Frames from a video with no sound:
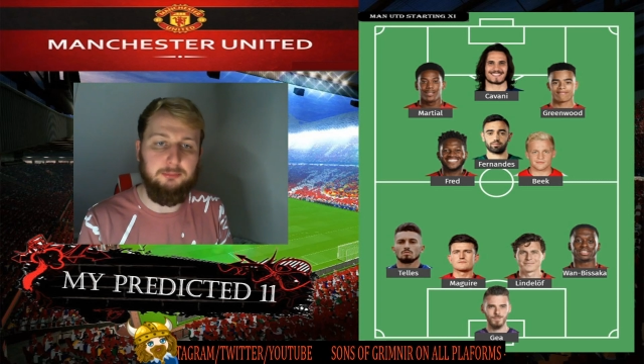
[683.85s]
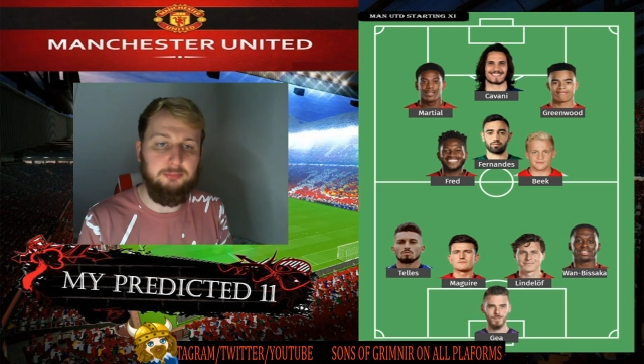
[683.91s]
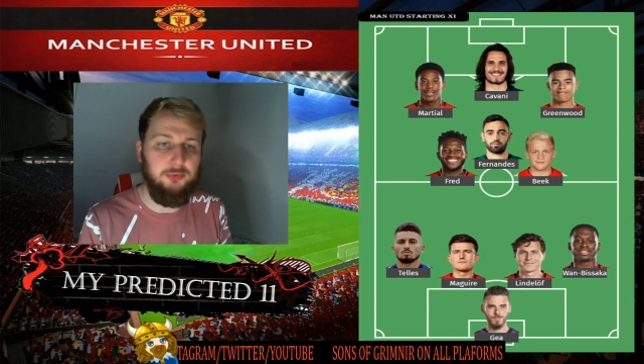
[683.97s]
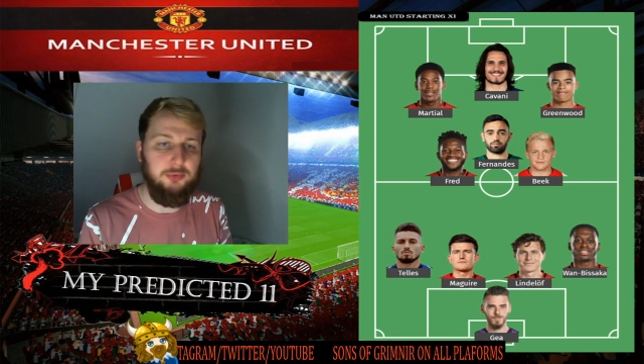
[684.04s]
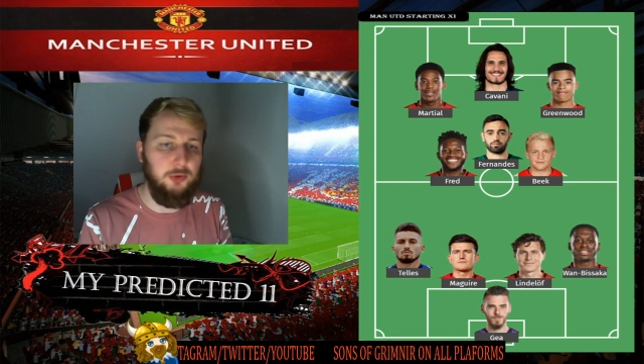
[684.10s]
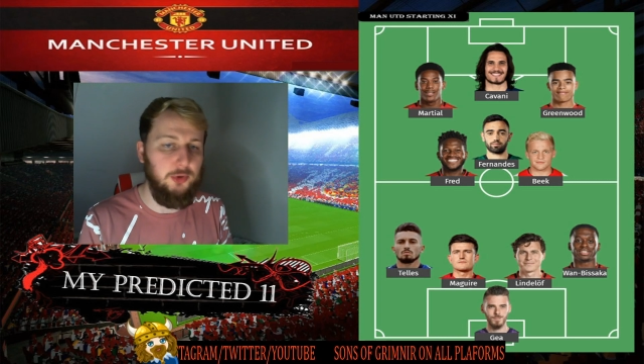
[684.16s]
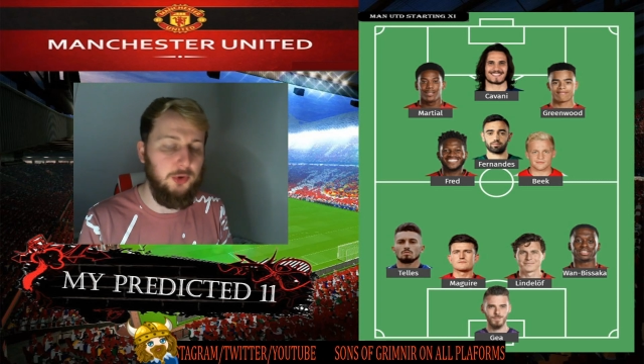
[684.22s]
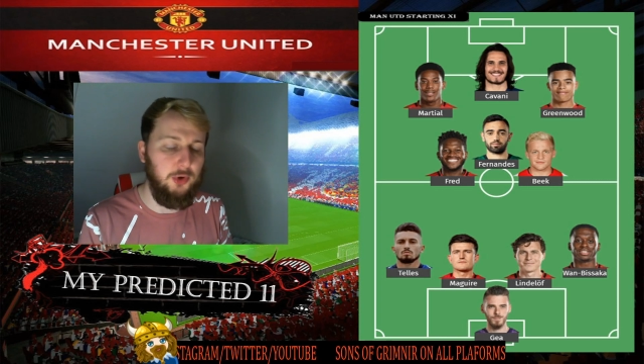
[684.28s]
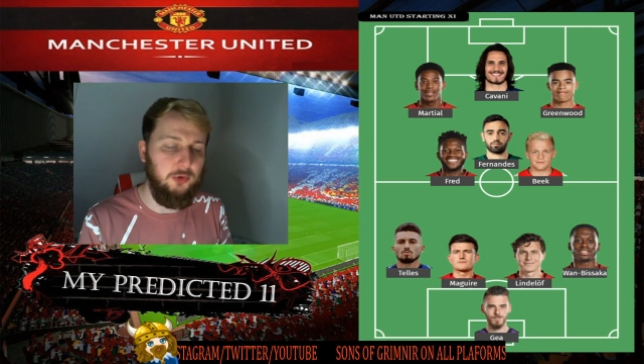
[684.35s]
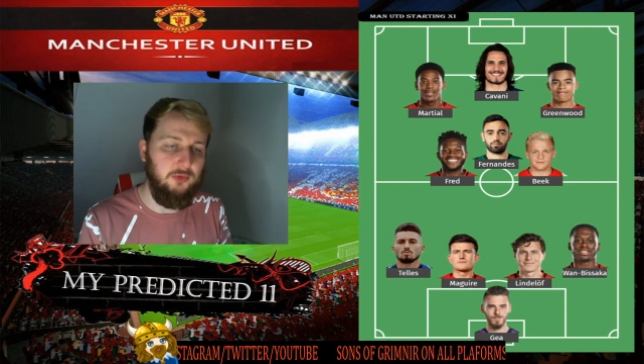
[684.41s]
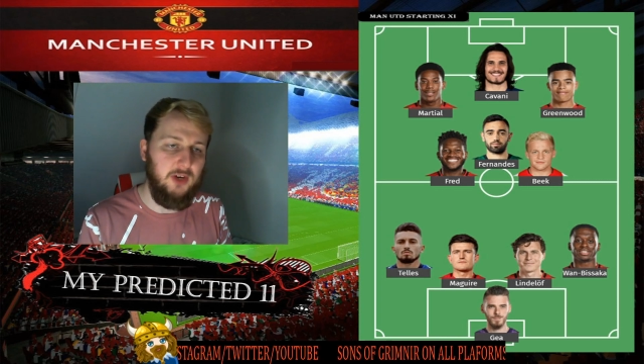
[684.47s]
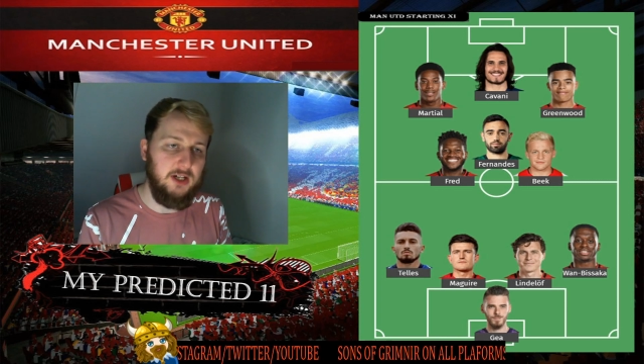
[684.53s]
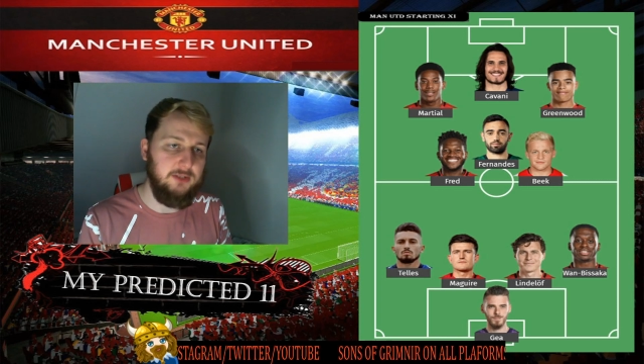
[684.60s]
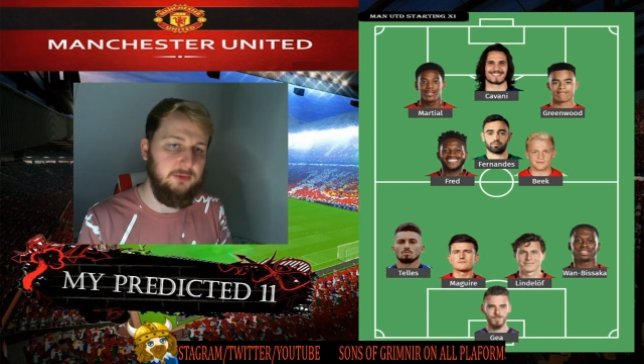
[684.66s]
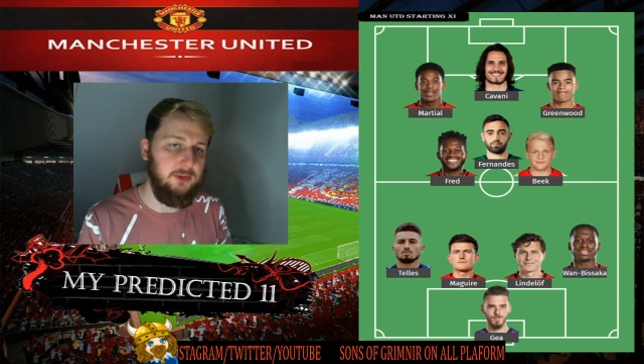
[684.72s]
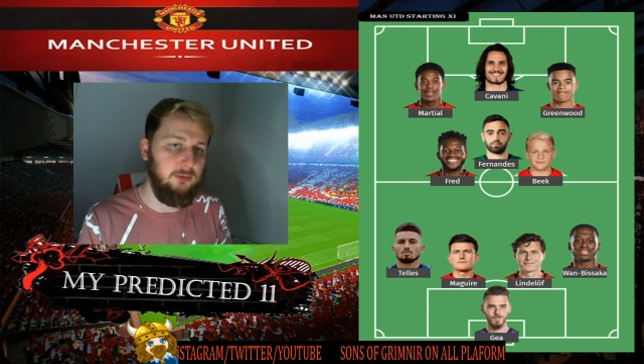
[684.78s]
Bruno and
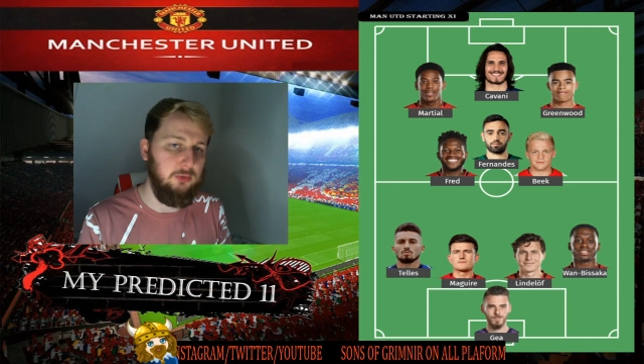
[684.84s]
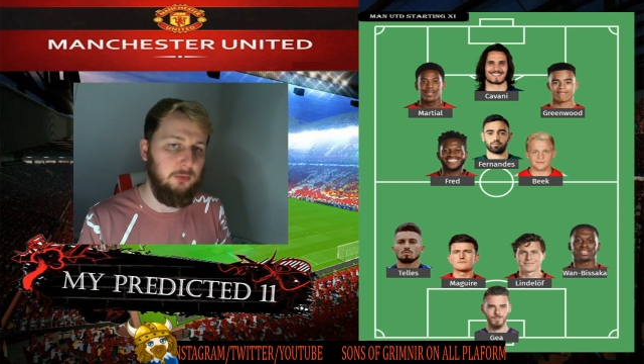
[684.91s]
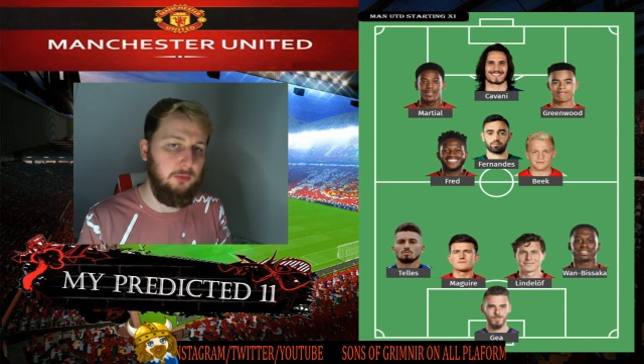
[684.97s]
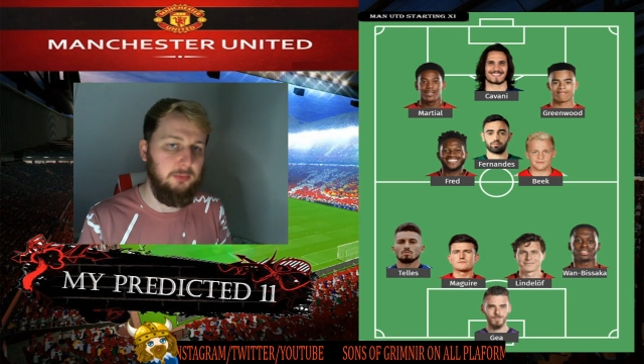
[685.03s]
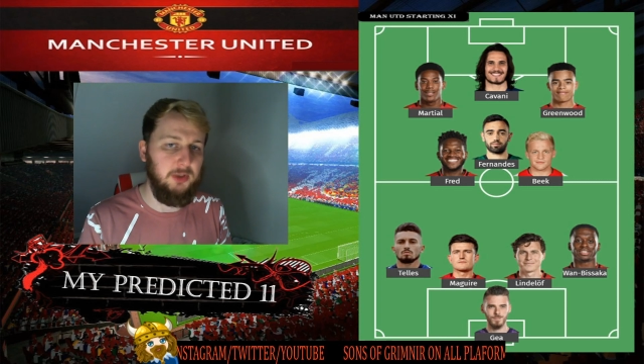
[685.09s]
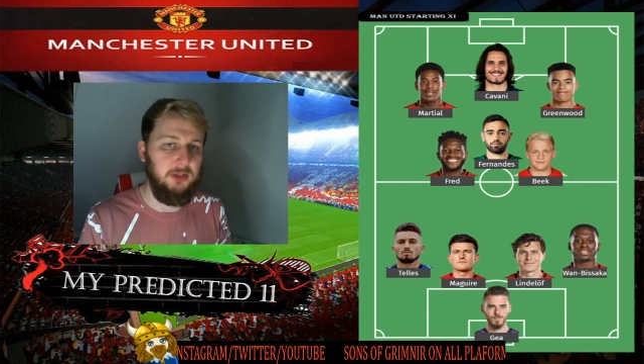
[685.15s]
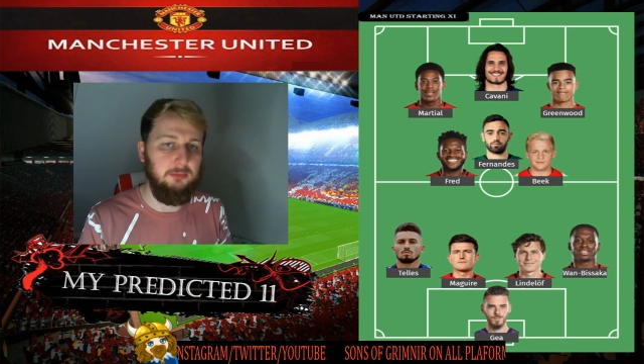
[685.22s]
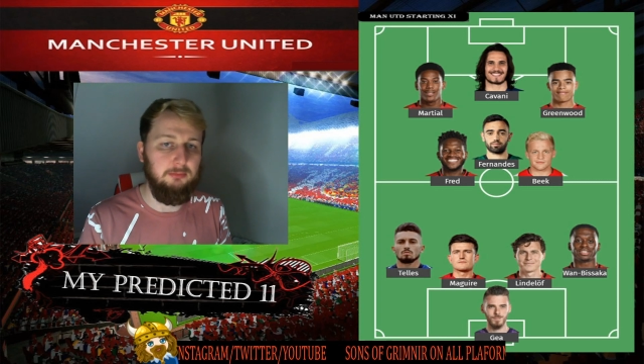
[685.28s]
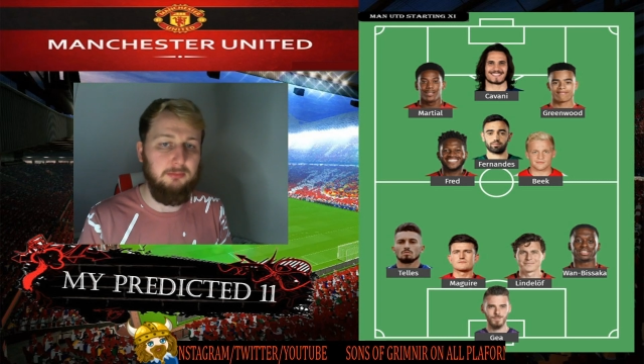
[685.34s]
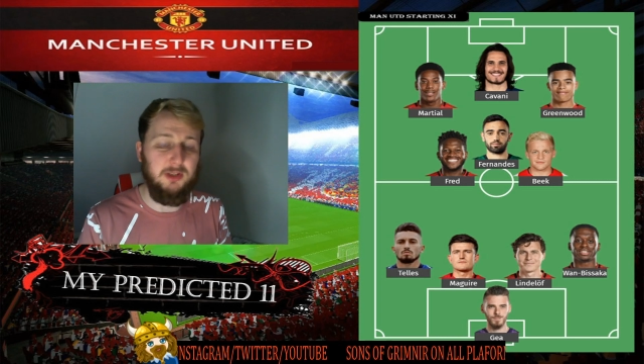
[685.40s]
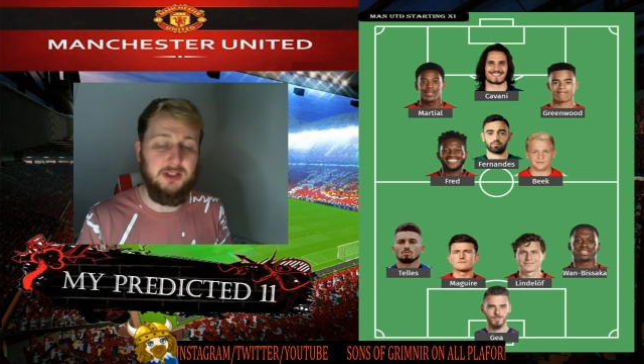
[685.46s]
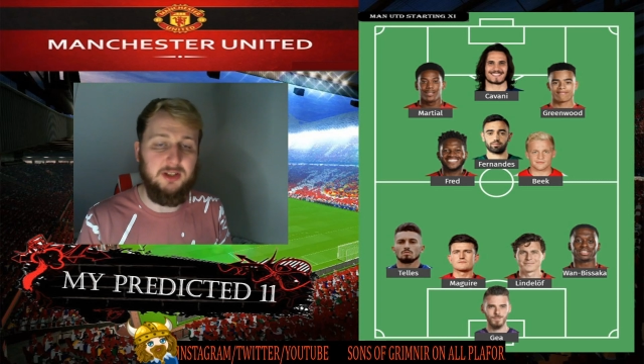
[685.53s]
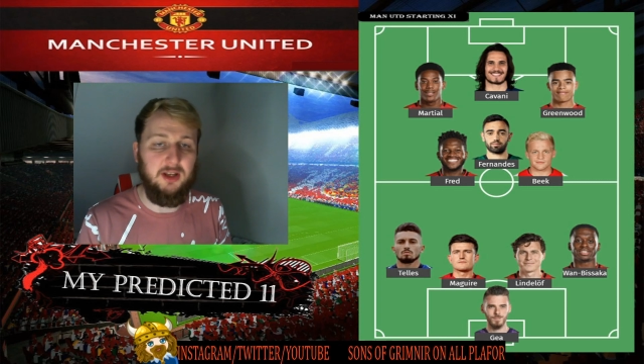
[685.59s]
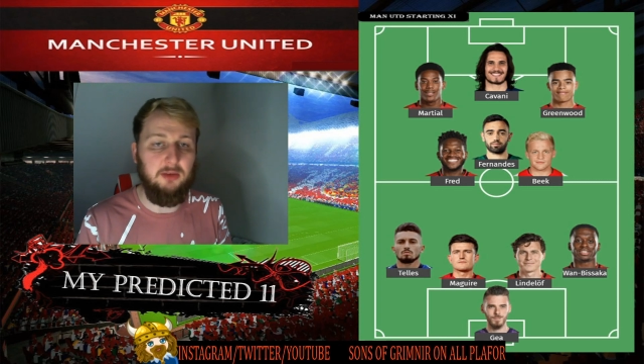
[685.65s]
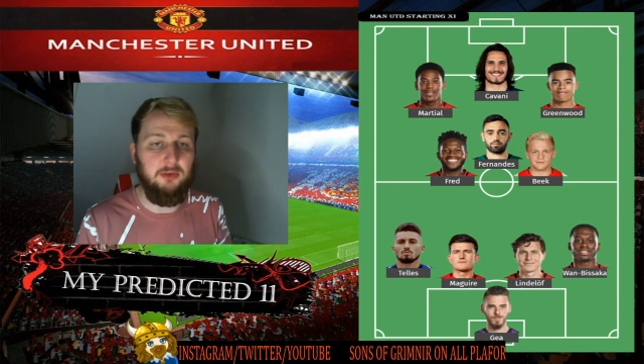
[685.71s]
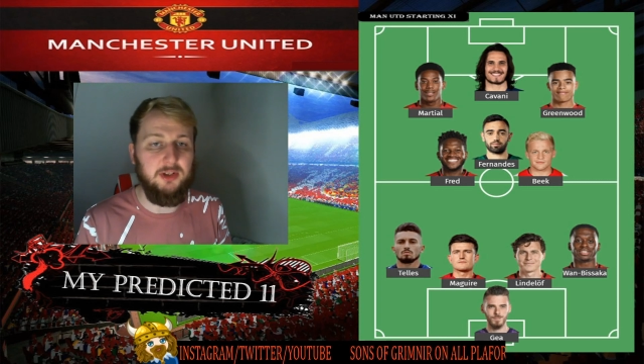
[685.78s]
Rashford would be
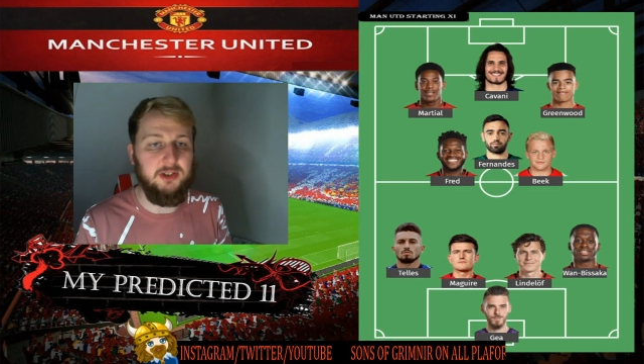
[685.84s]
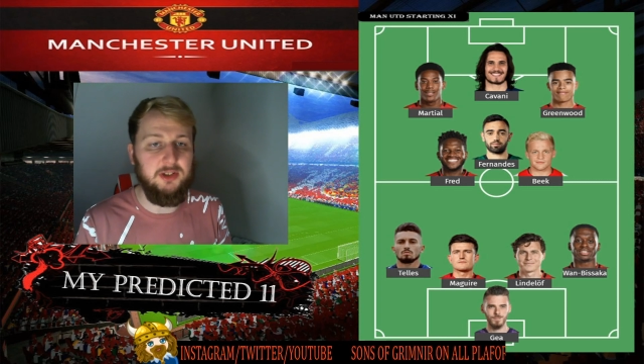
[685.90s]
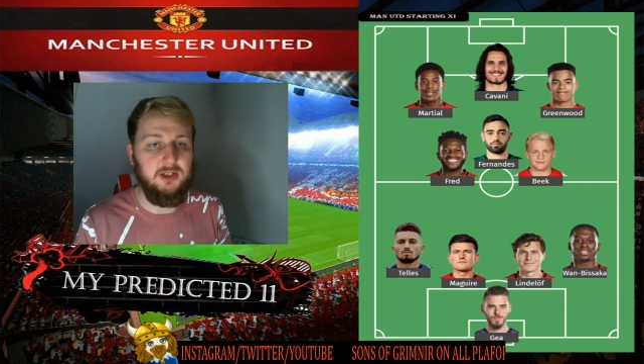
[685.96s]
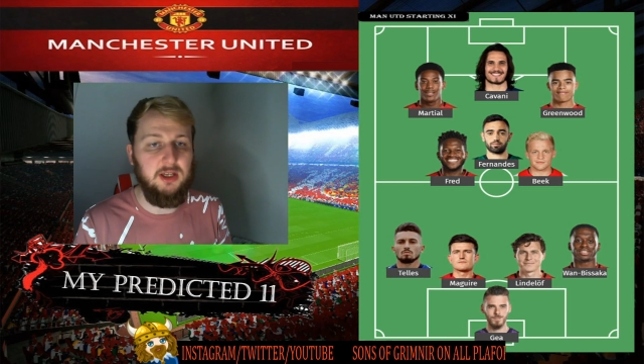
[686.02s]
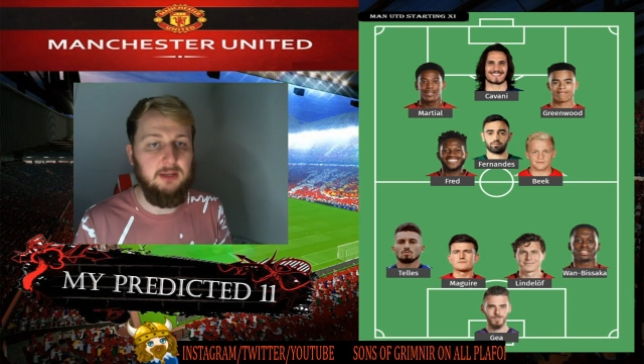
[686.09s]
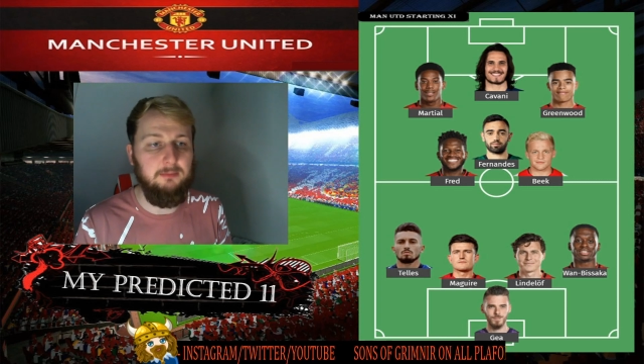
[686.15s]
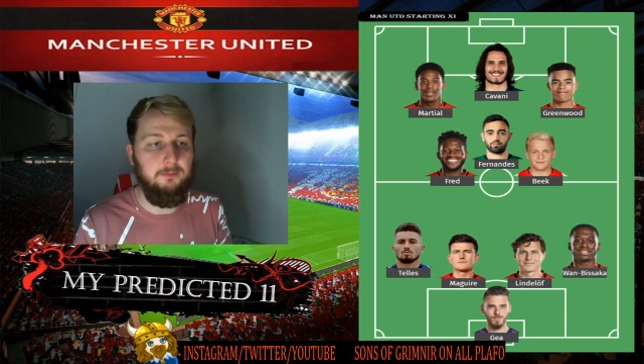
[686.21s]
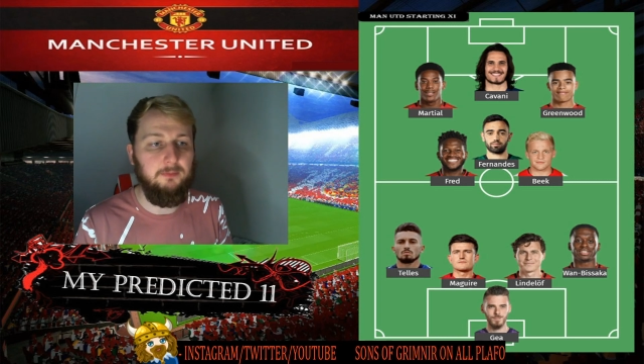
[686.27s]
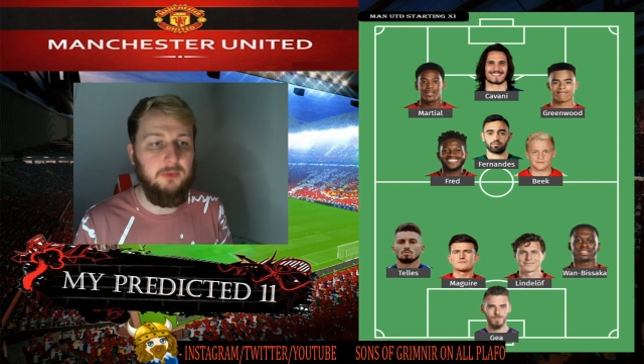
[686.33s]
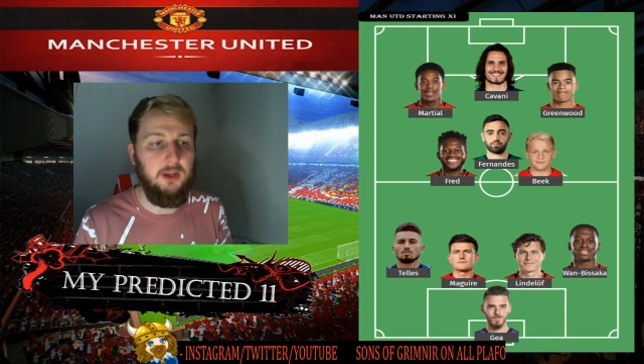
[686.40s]
missing out this game.